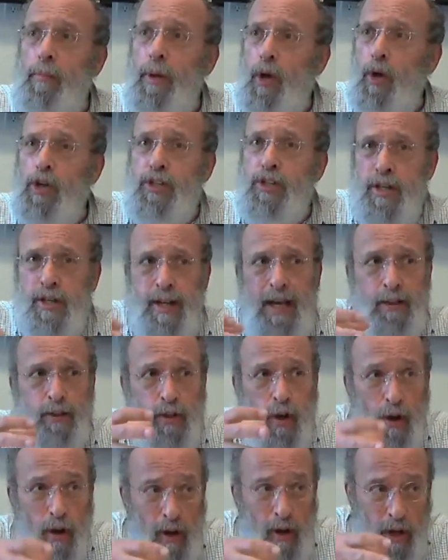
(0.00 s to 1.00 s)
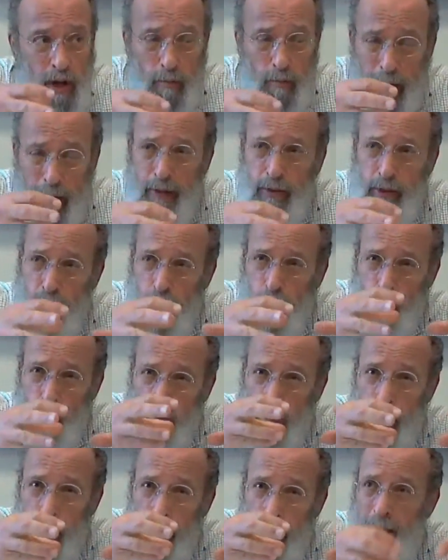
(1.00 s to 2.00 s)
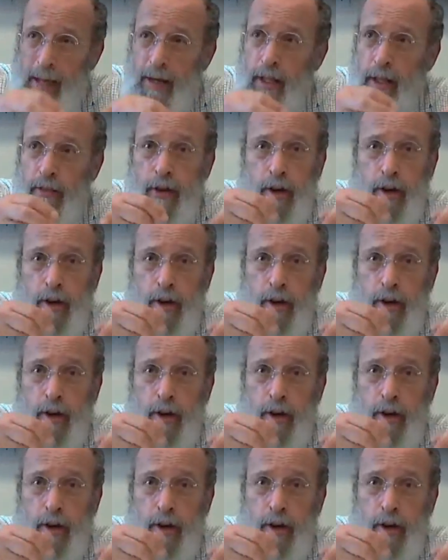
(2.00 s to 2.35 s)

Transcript: because they're not talking about the human body.